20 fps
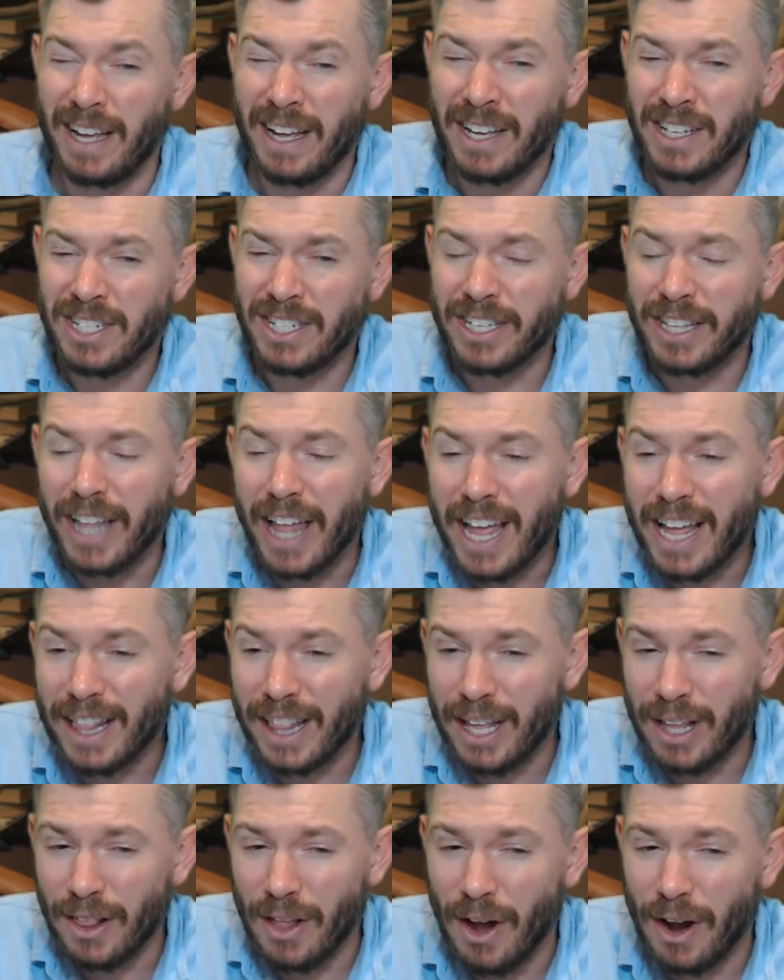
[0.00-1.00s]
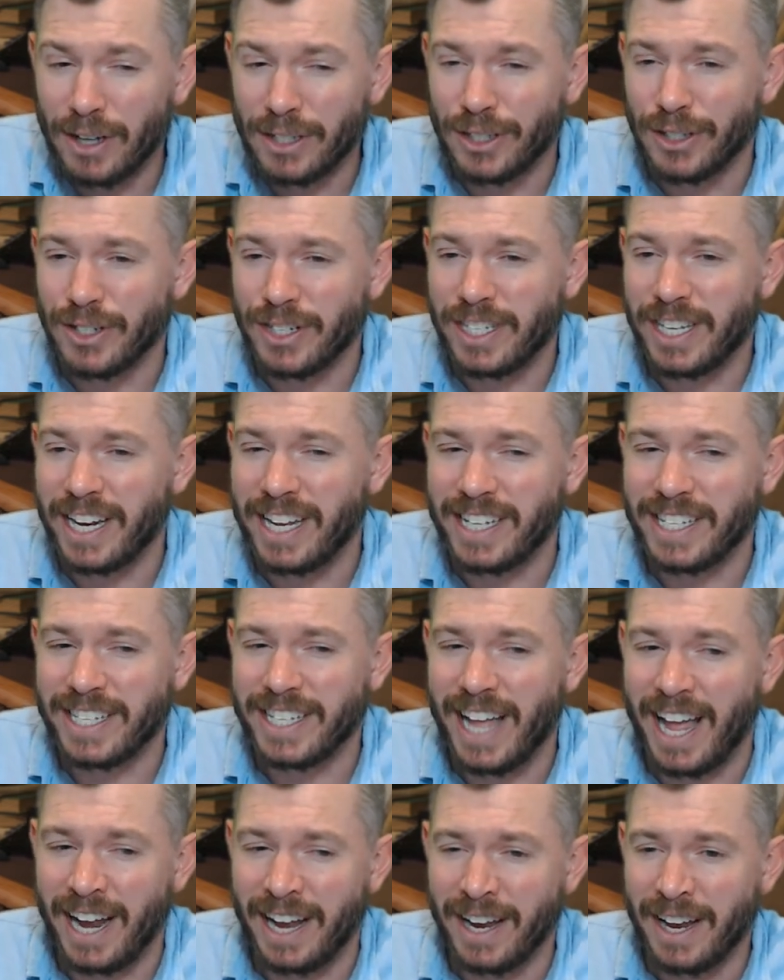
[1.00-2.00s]
slightly larger city
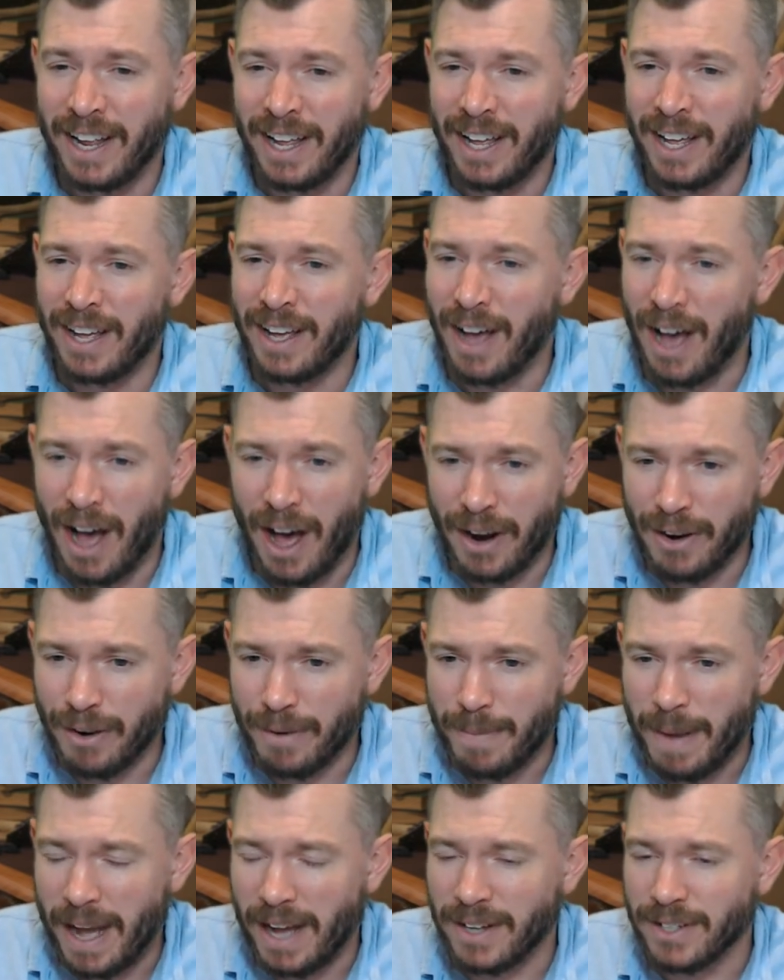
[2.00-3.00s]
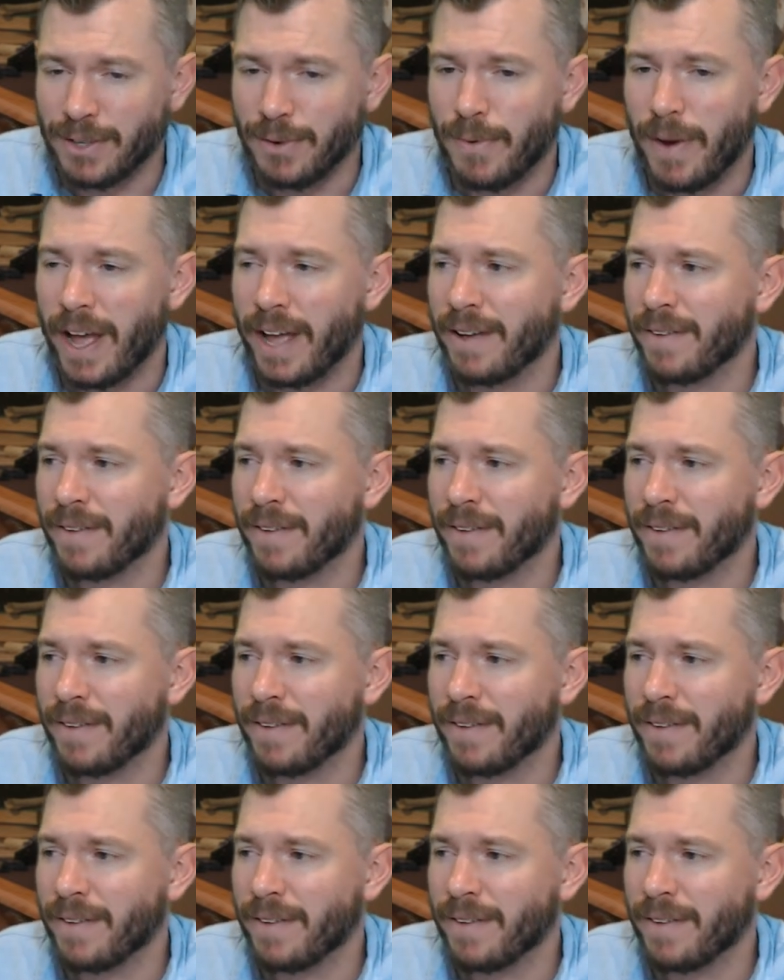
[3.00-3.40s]
state 100 miles away.